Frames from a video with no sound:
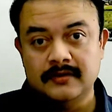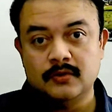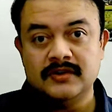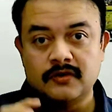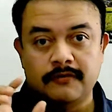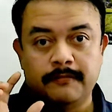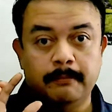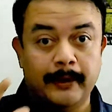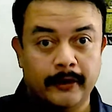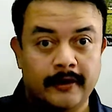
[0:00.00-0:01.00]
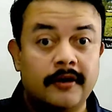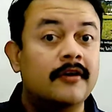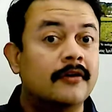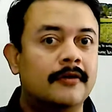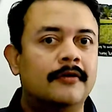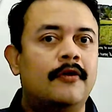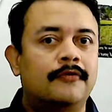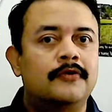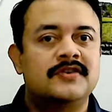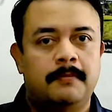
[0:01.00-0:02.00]
So instead of burger,
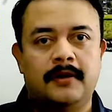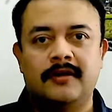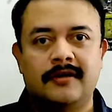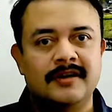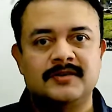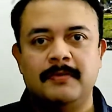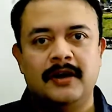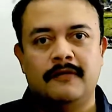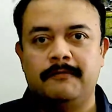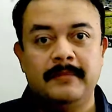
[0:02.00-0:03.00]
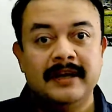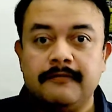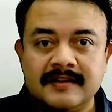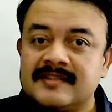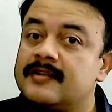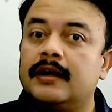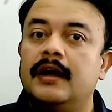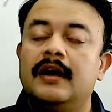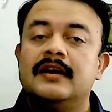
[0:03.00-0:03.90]
of course, the burger is made of beef, isn't it?